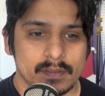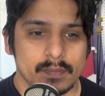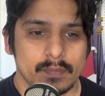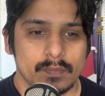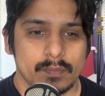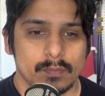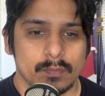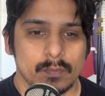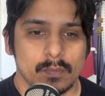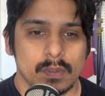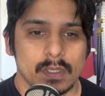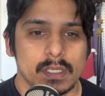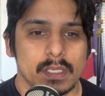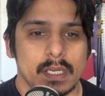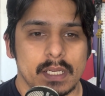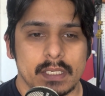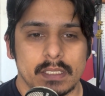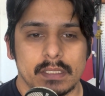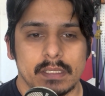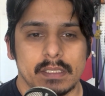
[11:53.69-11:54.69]
of what
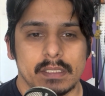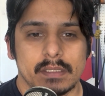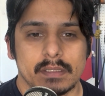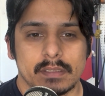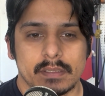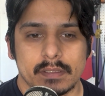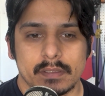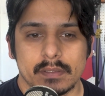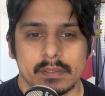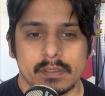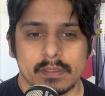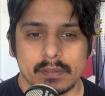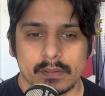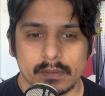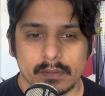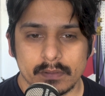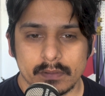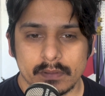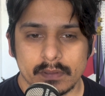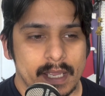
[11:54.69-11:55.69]
I needed to
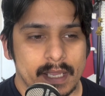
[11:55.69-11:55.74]
do.